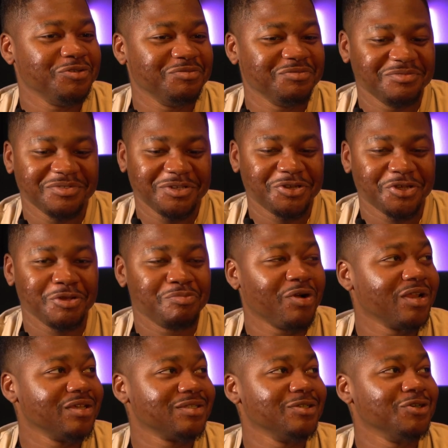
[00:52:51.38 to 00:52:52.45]
you know you're
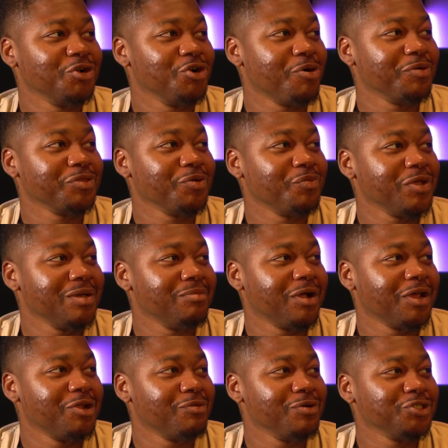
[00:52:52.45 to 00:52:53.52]
probably still going with the wind, but
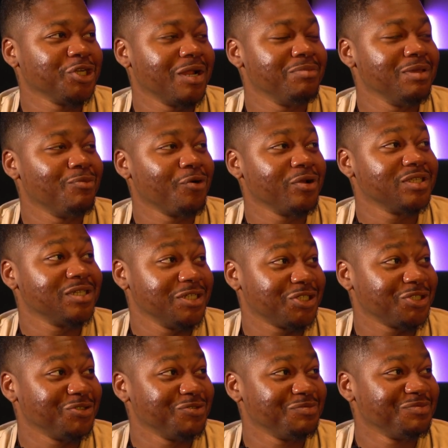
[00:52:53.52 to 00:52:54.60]
I know we're trying to be more
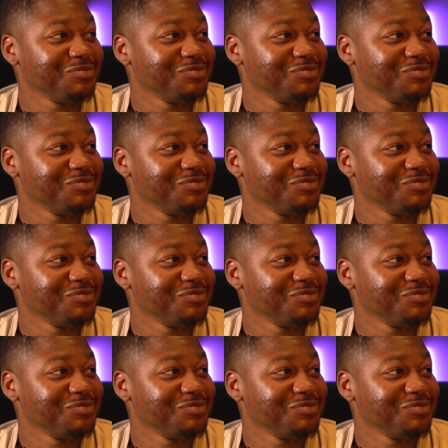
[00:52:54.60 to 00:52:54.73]
intentional.